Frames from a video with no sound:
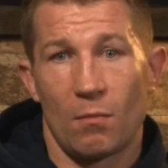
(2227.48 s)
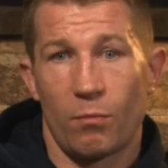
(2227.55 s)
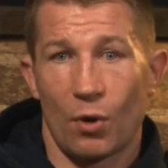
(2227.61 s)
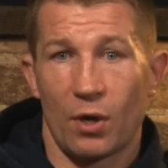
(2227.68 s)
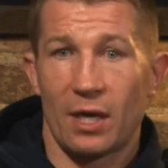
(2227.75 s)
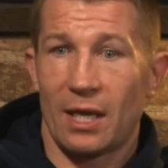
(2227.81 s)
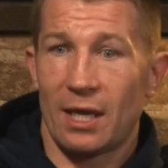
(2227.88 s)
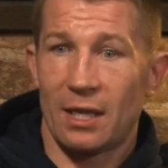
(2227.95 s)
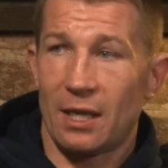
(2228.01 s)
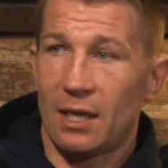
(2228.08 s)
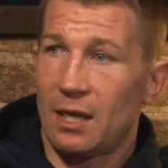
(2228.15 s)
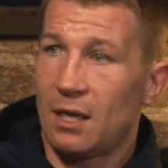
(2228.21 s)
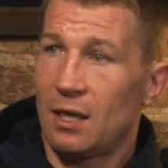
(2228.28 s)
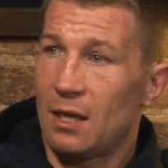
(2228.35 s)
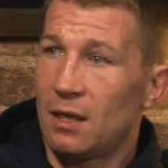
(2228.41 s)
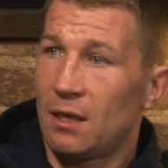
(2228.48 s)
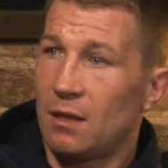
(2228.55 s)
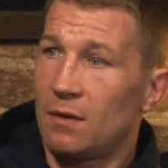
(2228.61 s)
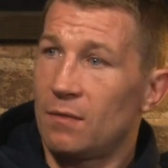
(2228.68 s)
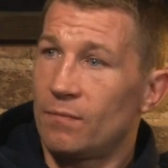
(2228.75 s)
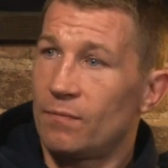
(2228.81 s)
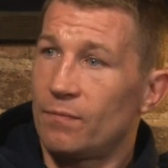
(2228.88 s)
But it's it, provide
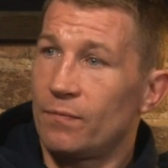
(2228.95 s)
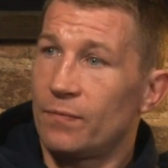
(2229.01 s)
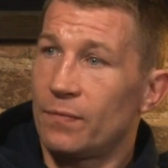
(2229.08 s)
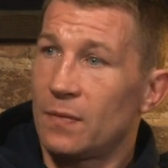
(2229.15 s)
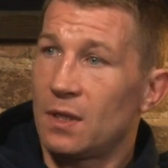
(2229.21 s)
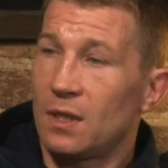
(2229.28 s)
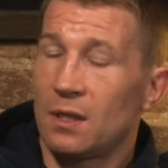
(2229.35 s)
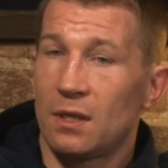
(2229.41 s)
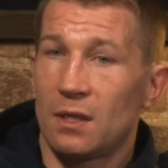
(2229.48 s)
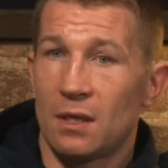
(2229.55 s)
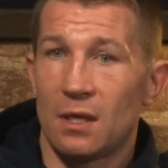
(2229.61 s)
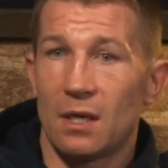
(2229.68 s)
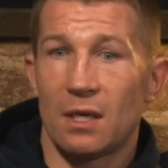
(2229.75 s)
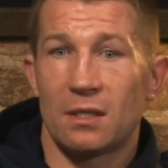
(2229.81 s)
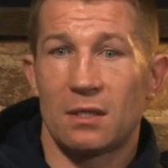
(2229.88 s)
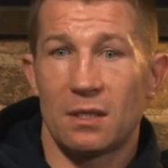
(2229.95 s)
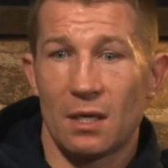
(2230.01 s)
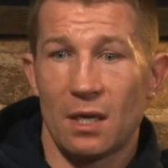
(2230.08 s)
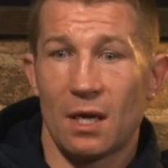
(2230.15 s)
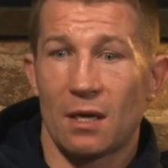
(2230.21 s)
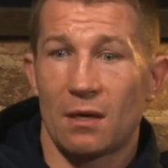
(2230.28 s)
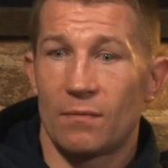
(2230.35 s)
provide coaches. It's, it, I mean,
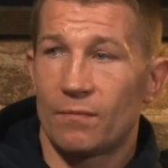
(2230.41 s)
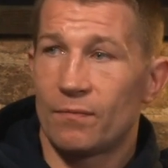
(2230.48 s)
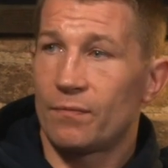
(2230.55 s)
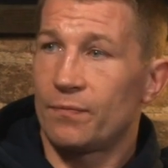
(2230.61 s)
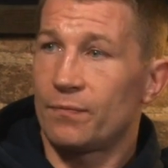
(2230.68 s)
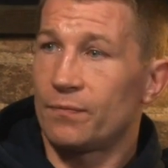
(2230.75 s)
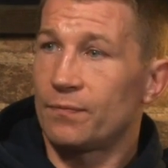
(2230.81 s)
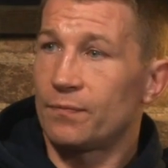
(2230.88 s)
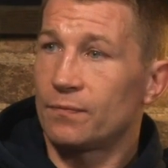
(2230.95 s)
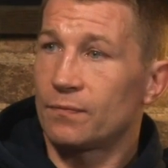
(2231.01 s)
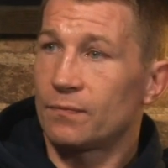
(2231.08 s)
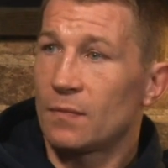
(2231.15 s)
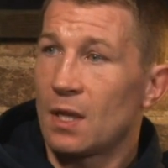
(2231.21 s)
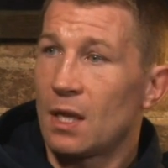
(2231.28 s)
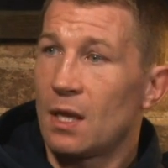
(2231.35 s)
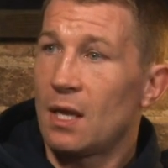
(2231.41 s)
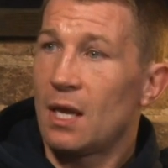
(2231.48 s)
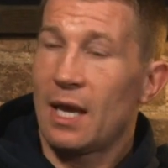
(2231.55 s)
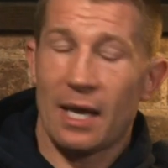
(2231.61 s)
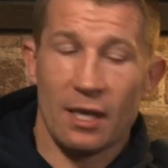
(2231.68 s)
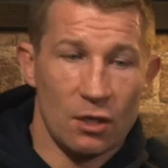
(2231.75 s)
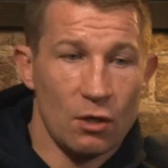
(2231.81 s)
everything yeah. you said there just makes perfect
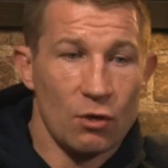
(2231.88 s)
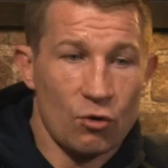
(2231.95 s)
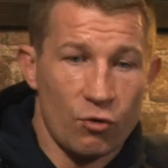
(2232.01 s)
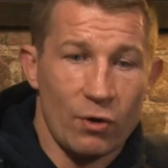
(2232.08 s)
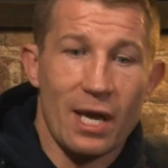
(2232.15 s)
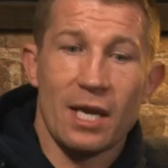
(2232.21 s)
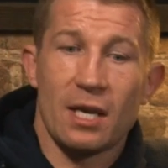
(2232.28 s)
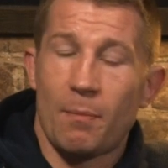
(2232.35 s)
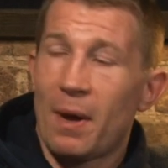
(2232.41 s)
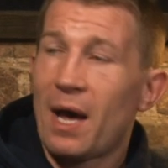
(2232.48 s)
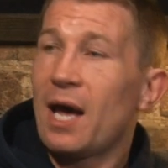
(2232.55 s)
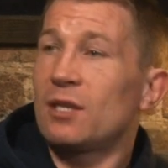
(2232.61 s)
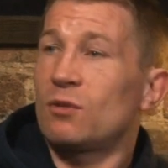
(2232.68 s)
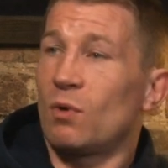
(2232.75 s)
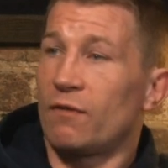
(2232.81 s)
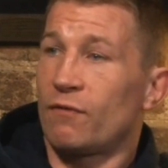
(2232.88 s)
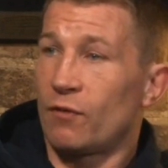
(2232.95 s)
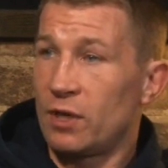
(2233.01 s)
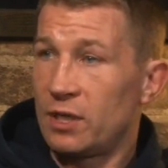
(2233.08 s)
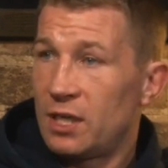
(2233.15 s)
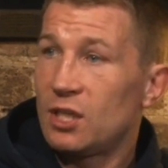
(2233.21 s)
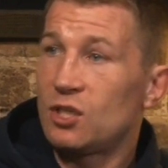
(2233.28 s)
sense. It create a pathway yeah. for
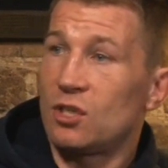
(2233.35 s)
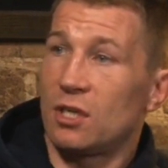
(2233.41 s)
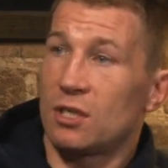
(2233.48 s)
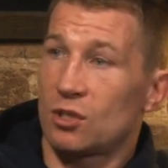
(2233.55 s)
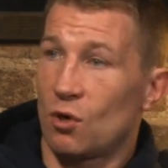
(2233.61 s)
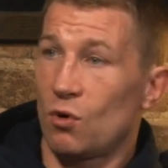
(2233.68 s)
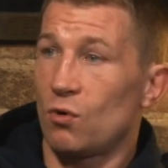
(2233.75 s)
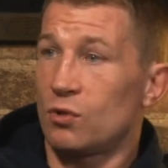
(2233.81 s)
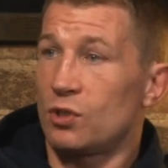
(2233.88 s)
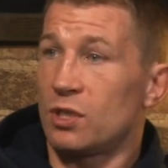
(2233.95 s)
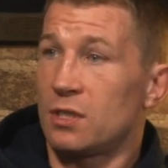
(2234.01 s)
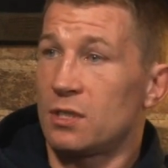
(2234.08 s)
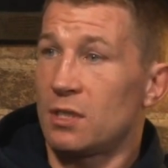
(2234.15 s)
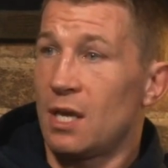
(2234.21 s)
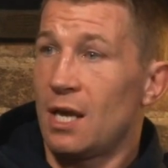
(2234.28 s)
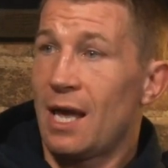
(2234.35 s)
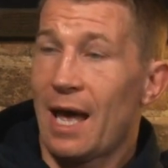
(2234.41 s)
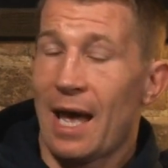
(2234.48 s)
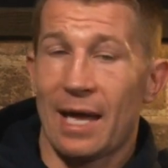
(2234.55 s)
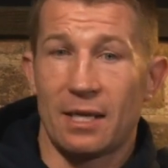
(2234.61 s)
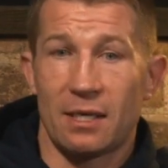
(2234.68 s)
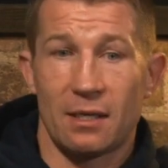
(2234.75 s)
Indigenous coaches, yeah.
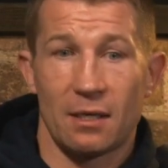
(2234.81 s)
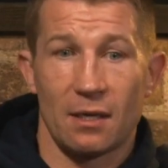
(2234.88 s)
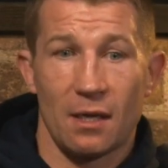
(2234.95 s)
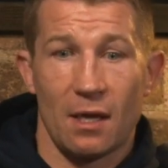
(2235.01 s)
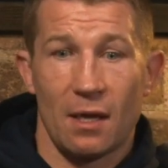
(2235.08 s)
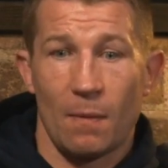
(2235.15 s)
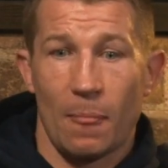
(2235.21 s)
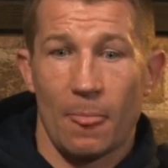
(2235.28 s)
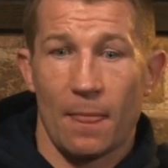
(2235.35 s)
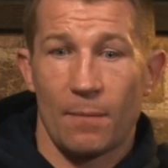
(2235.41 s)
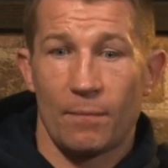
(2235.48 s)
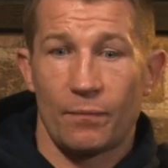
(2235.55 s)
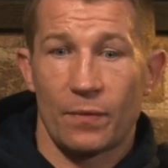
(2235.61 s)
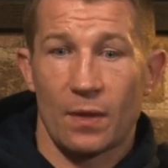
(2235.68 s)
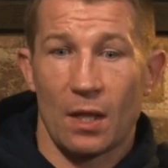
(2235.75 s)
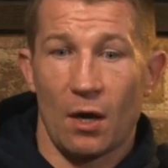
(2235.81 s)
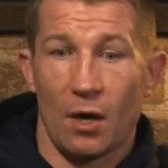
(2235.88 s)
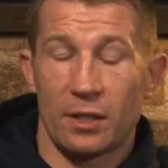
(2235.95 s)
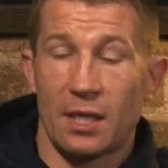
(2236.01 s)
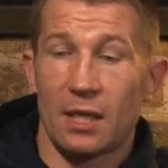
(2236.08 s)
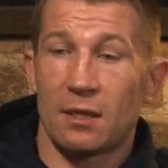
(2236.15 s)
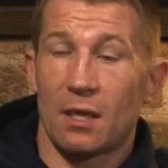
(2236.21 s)
and
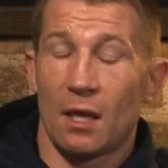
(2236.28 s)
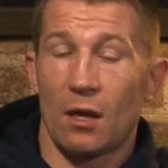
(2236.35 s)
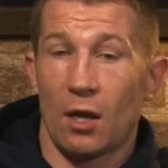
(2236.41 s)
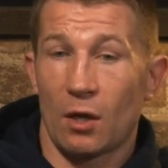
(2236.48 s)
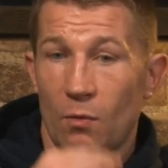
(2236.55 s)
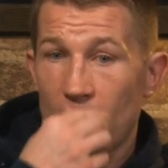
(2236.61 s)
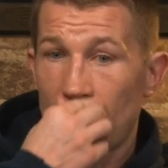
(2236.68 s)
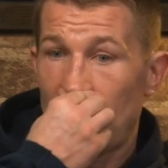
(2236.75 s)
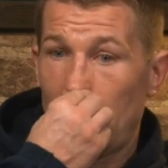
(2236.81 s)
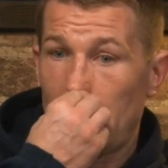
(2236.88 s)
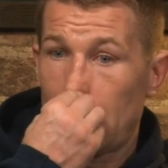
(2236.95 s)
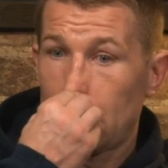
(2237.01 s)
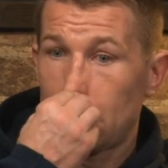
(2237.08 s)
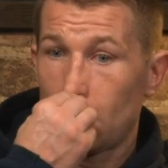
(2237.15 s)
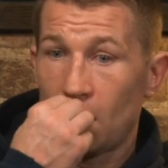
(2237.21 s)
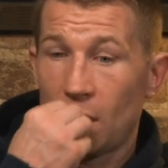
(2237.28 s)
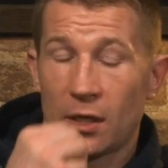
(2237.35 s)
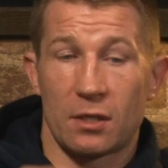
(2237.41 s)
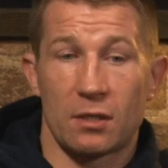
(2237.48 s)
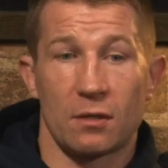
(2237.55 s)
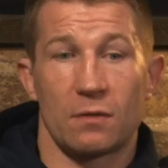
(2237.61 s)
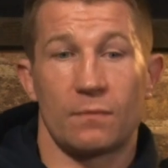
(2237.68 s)
I think that like when I, I get
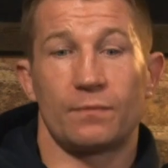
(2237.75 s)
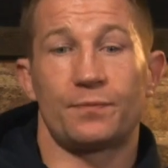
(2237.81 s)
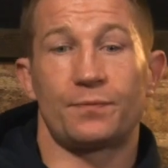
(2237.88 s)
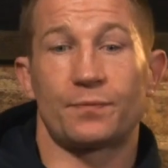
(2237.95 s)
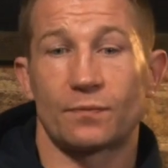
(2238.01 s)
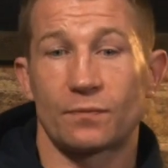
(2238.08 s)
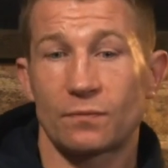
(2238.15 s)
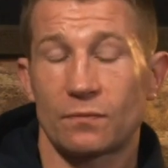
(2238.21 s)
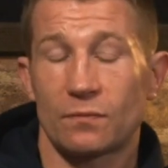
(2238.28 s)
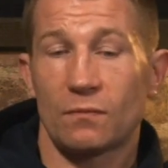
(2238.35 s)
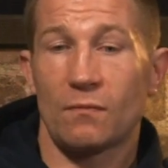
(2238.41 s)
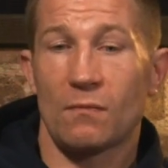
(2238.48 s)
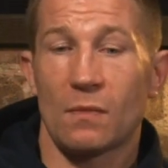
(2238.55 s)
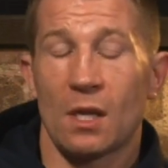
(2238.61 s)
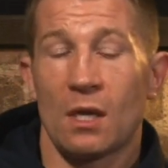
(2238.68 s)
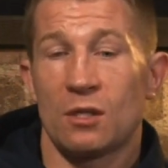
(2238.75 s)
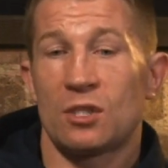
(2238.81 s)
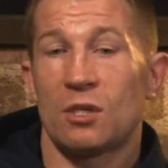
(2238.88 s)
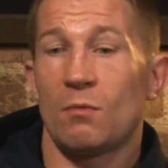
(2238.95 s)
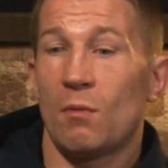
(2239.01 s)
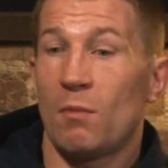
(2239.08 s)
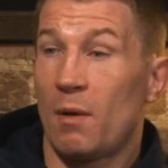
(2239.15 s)
like
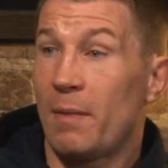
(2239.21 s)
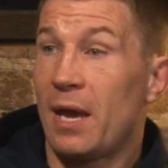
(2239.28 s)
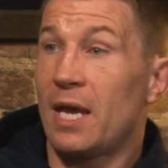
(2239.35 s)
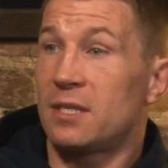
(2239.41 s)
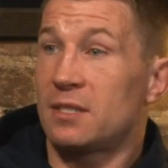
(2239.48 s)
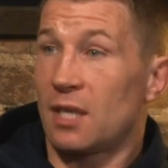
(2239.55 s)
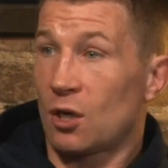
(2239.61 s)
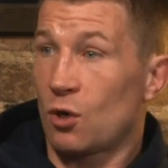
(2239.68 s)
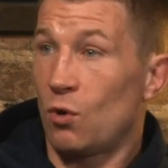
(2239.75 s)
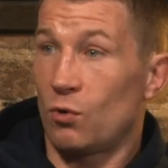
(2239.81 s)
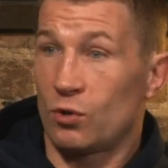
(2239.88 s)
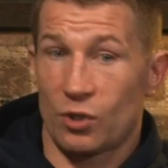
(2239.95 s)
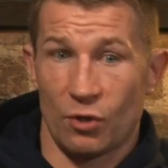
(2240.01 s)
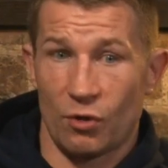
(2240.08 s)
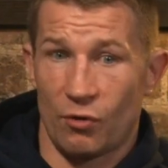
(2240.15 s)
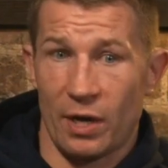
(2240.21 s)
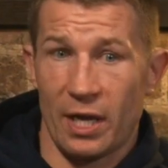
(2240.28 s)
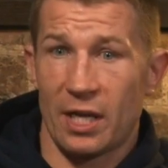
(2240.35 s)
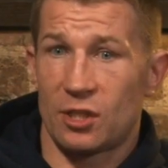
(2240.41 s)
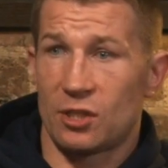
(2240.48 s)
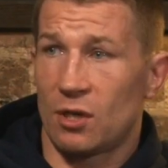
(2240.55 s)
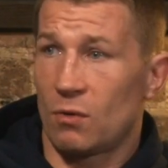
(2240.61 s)
some of my mates that coach
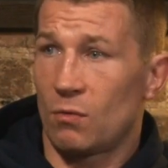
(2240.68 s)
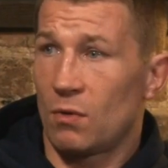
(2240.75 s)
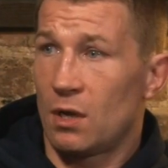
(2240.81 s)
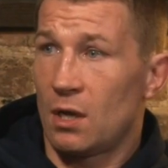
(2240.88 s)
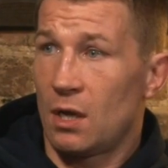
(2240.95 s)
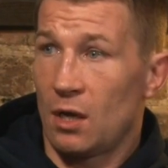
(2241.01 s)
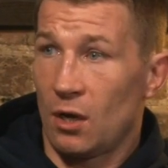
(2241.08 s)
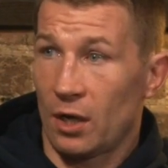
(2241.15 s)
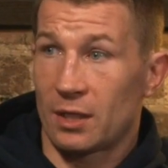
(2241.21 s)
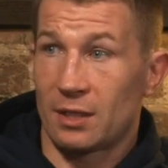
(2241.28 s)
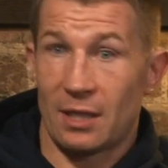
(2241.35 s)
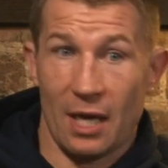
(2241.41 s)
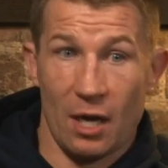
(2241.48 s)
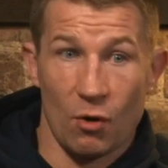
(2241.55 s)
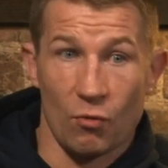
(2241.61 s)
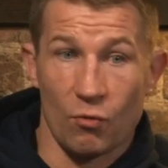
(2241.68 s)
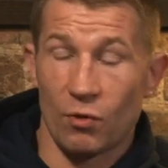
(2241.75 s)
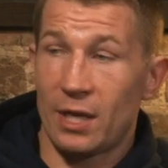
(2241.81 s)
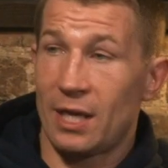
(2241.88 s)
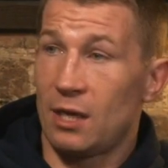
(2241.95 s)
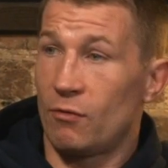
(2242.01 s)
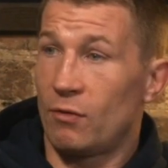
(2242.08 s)
underage now, like they're
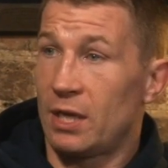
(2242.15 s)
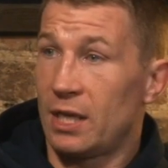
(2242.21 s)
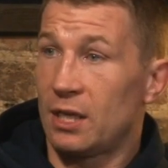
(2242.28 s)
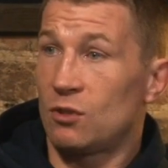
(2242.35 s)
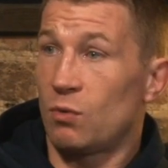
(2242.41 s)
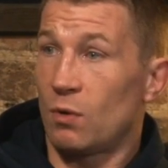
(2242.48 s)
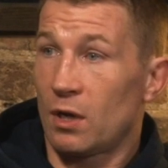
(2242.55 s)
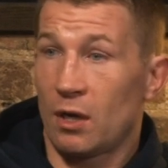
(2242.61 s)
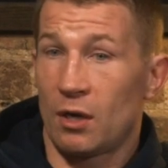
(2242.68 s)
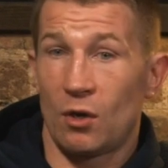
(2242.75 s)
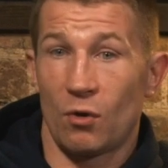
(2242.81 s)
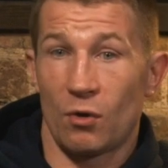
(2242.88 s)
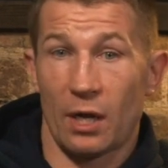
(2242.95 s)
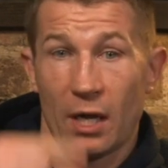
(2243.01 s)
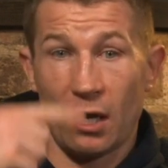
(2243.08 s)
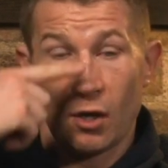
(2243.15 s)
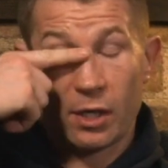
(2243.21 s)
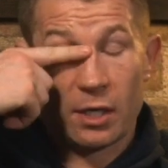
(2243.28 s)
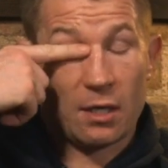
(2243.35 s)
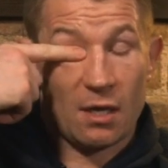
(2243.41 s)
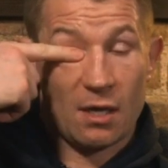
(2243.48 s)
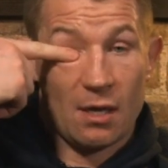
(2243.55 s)
really really into it. I know that
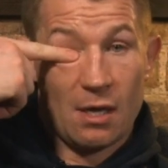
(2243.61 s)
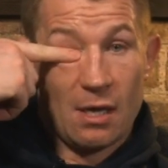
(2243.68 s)
like,